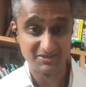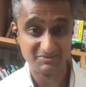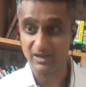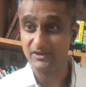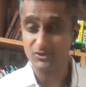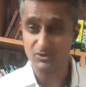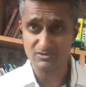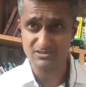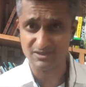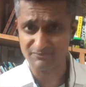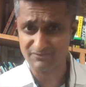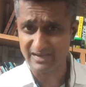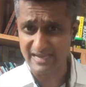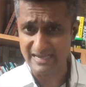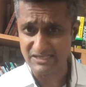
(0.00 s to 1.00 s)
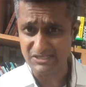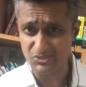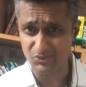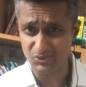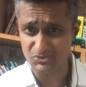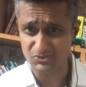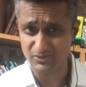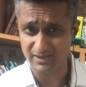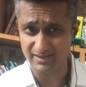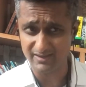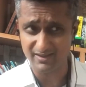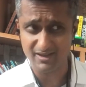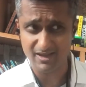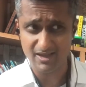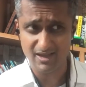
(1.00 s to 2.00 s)
And somewhere else, you also write,
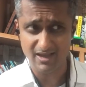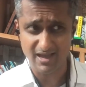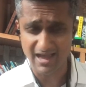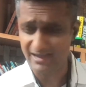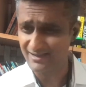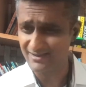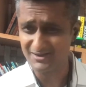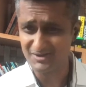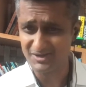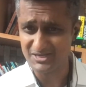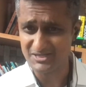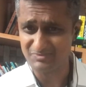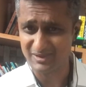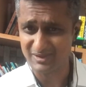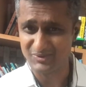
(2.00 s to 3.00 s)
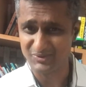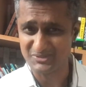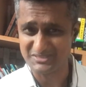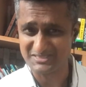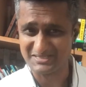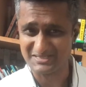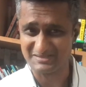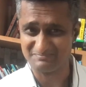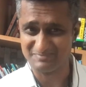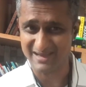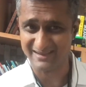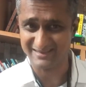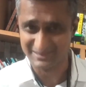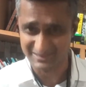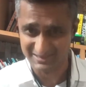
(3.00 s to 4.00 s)
anger is my constant
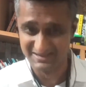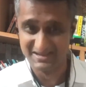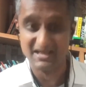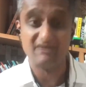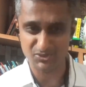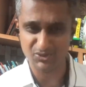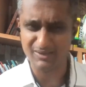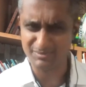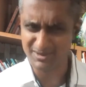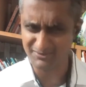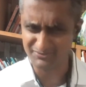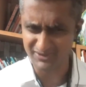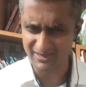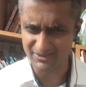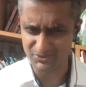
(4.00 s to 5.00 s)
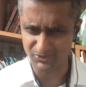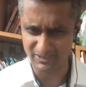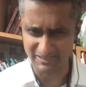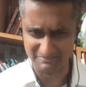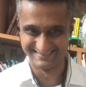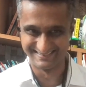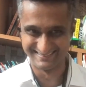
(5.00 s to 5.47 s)
companion. Should I be afraid today?